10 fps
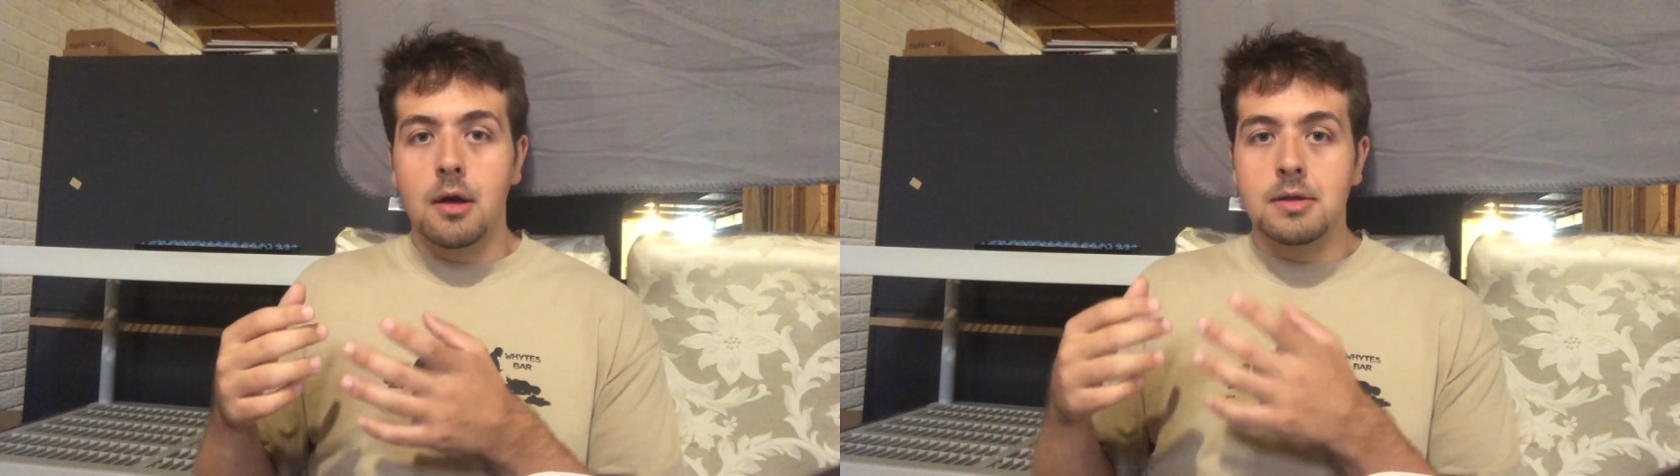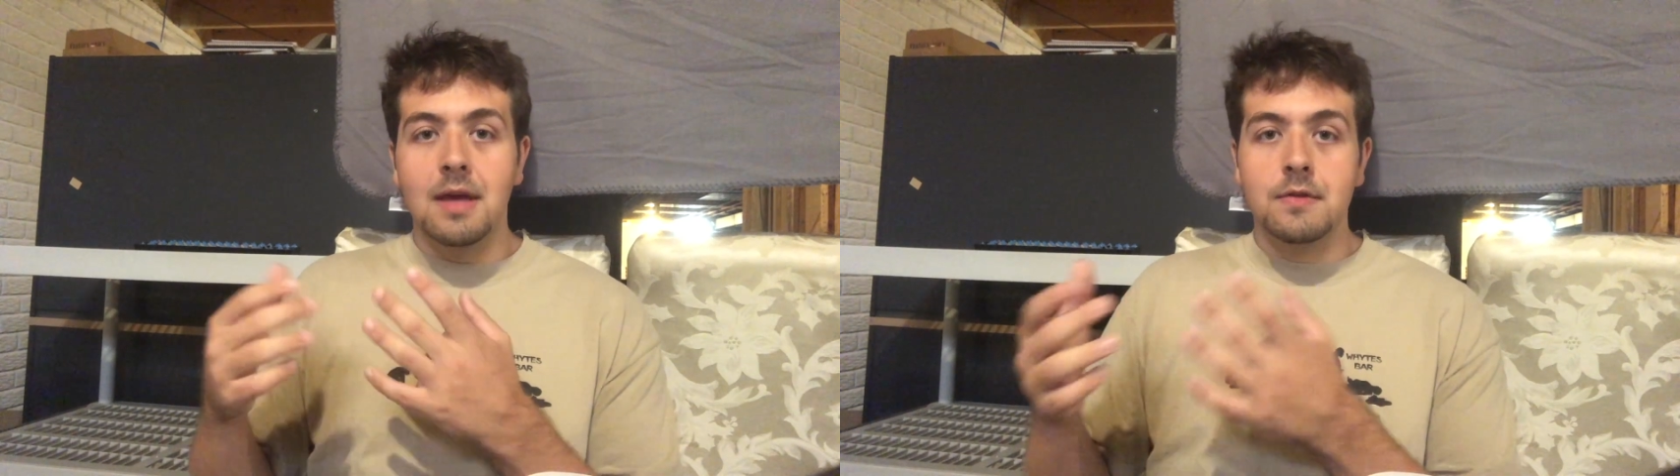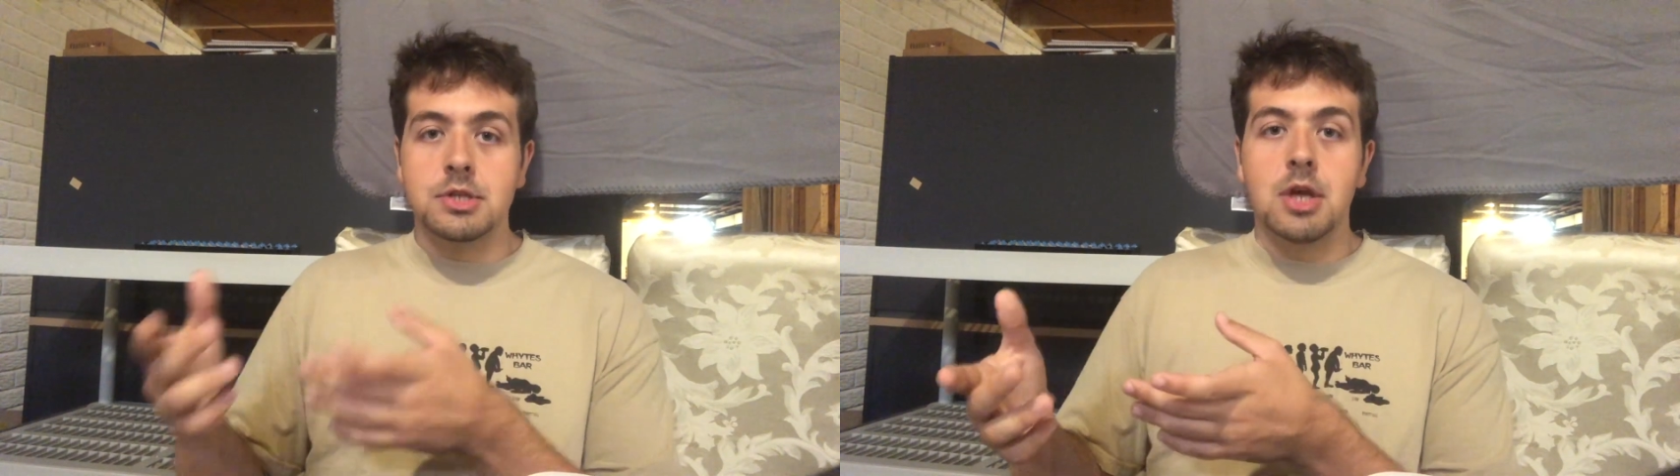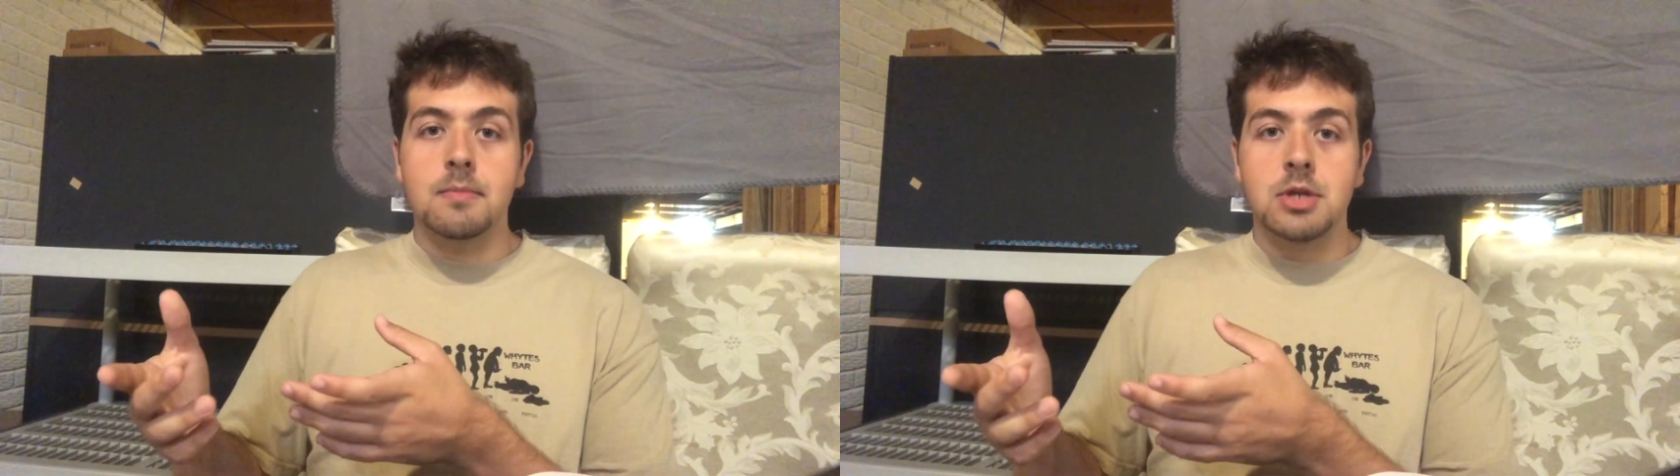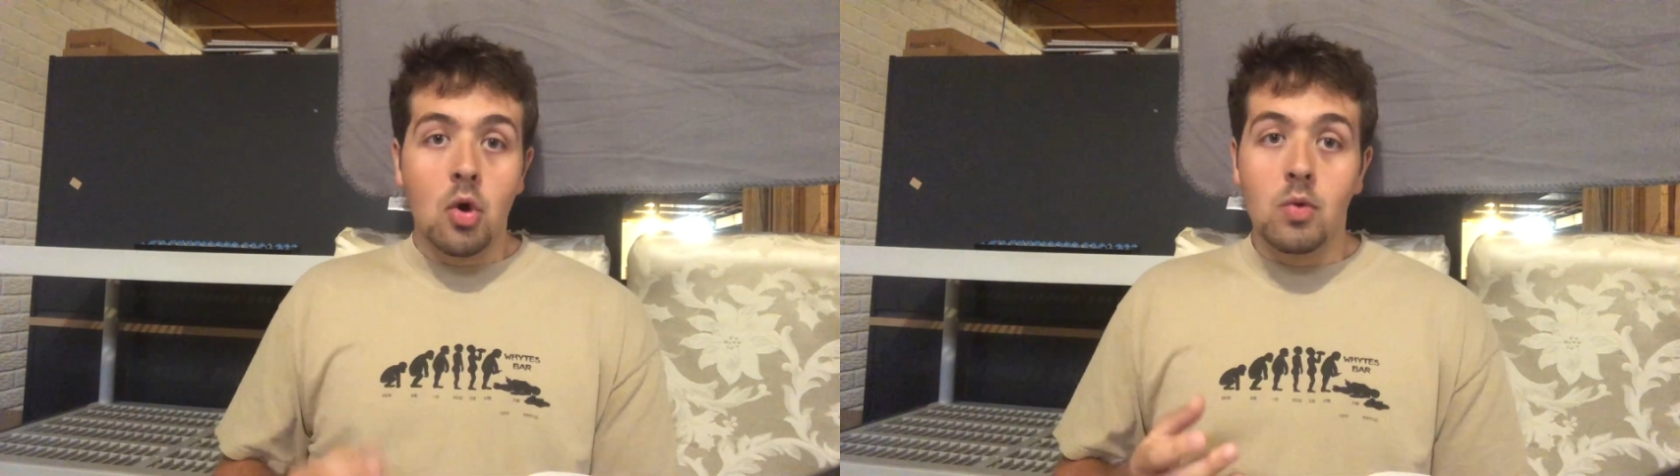given
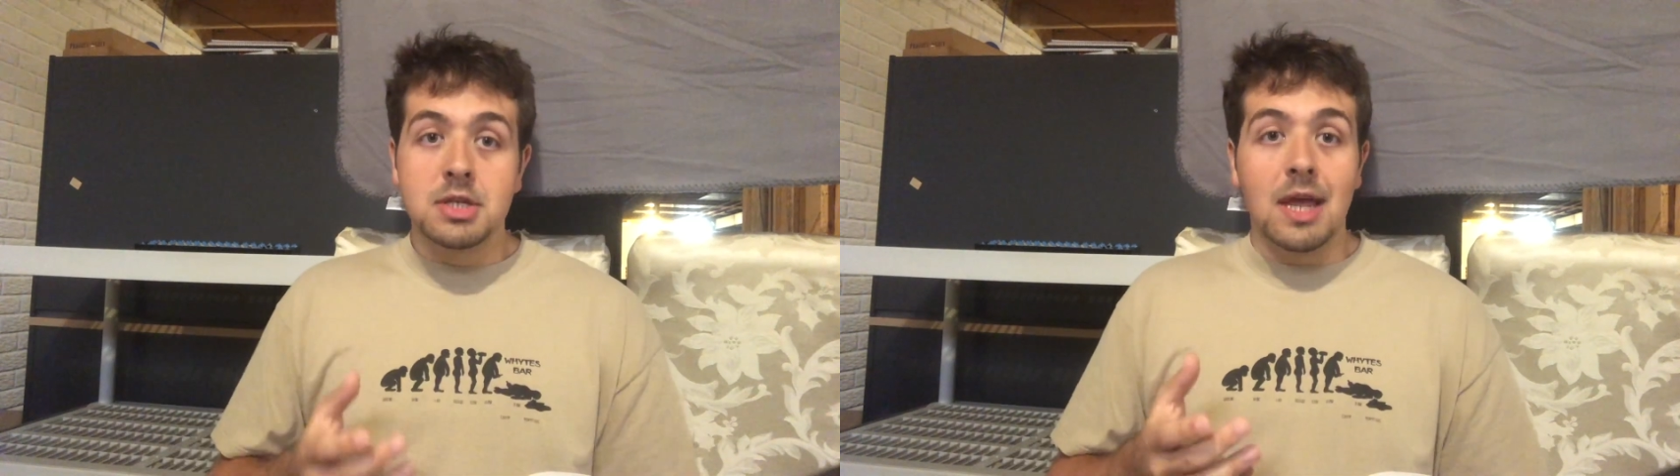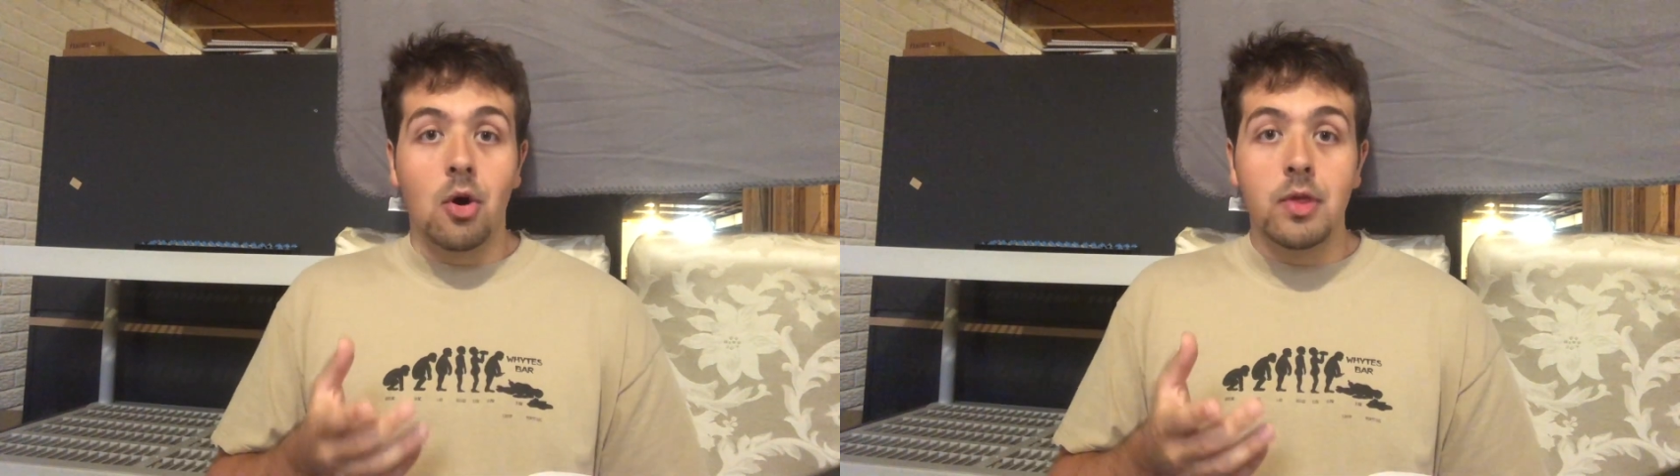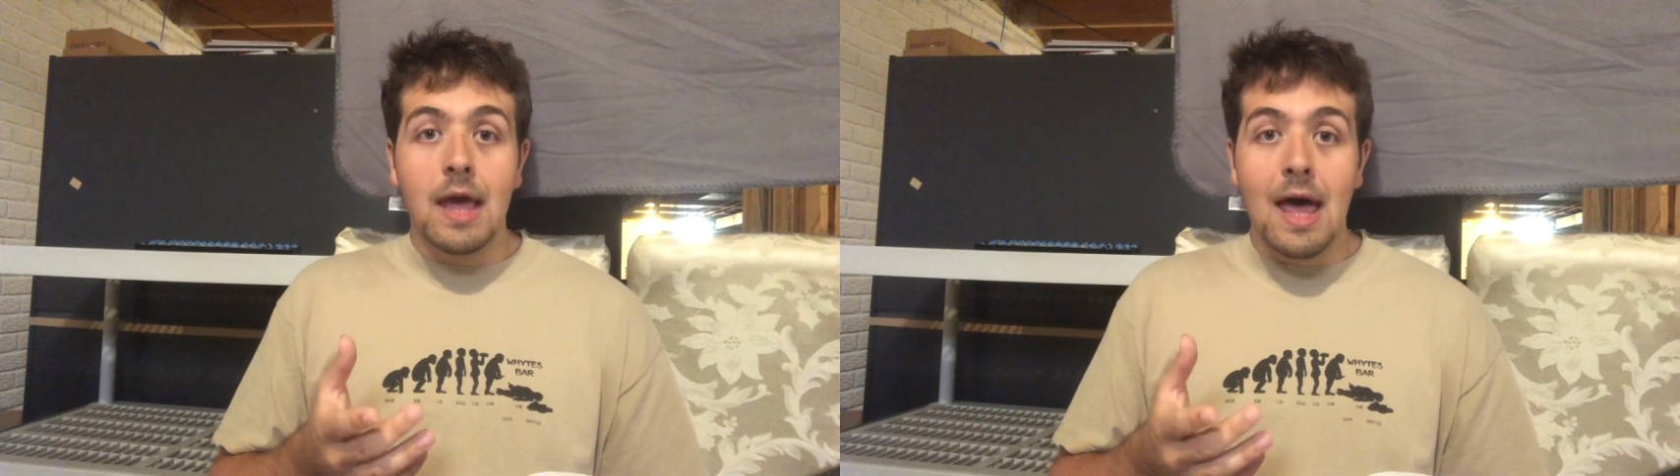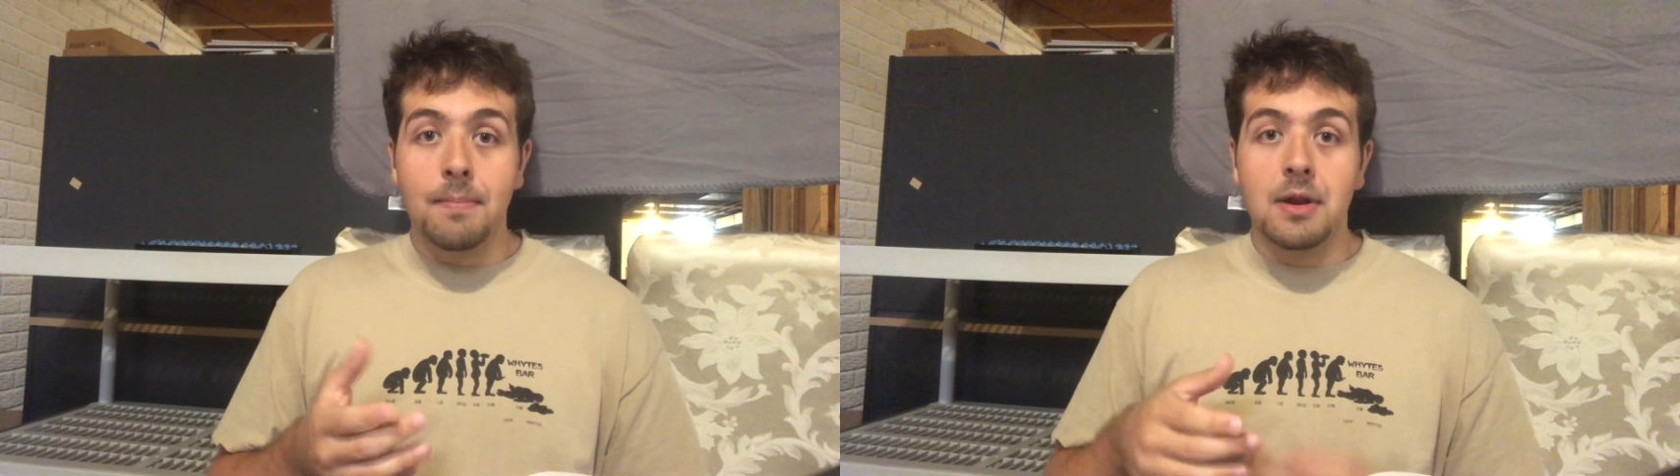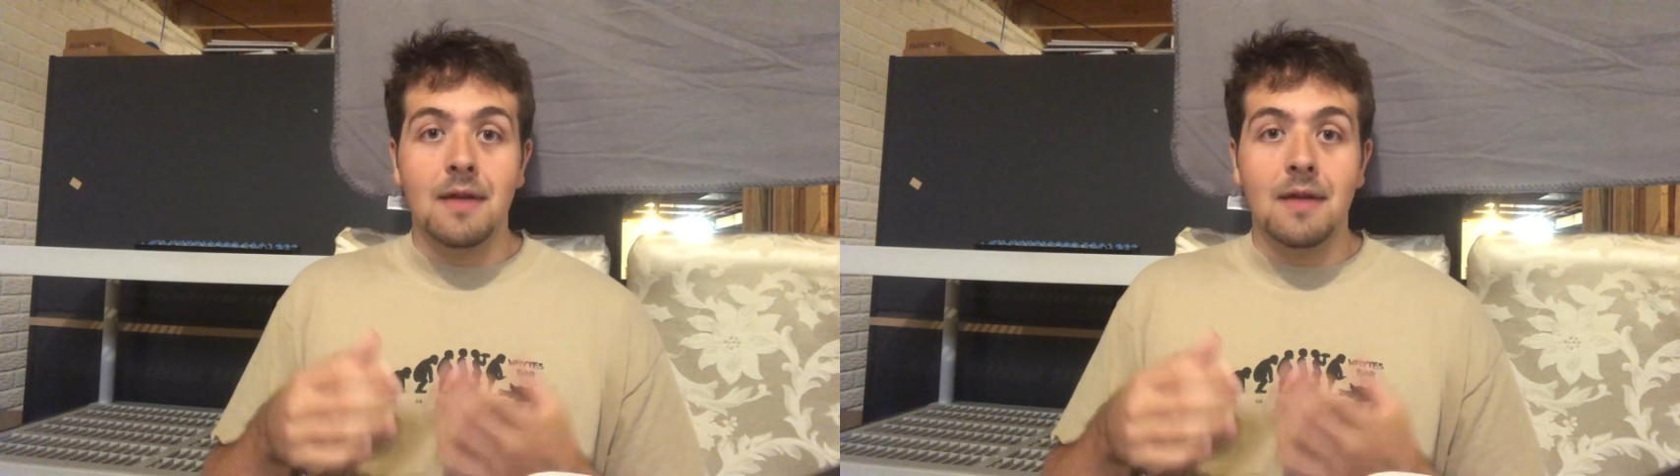subject, which can only happen